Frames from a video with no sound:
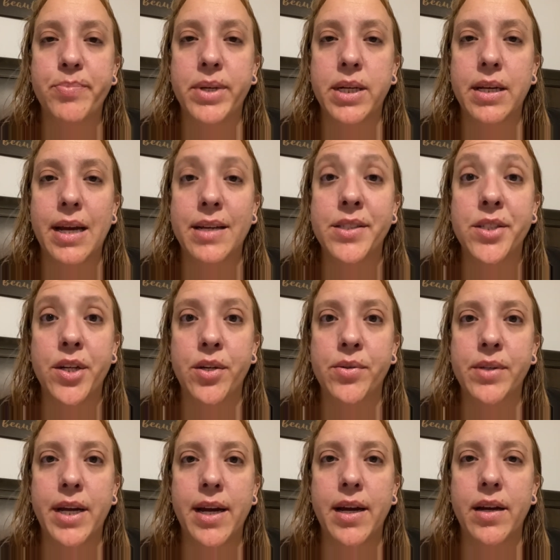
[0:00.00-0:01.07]
but I don't
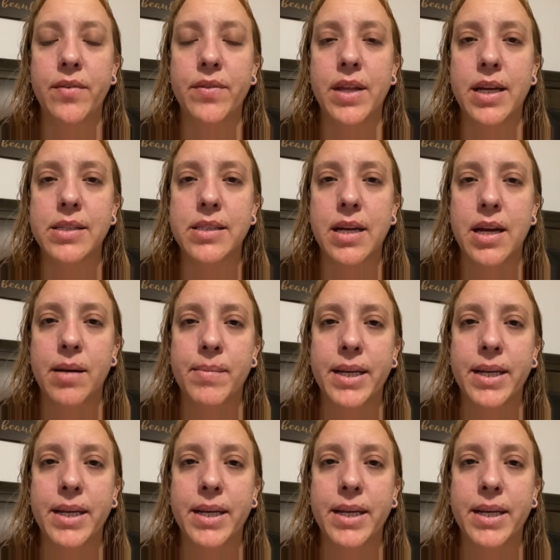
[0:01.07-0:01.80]
have that time.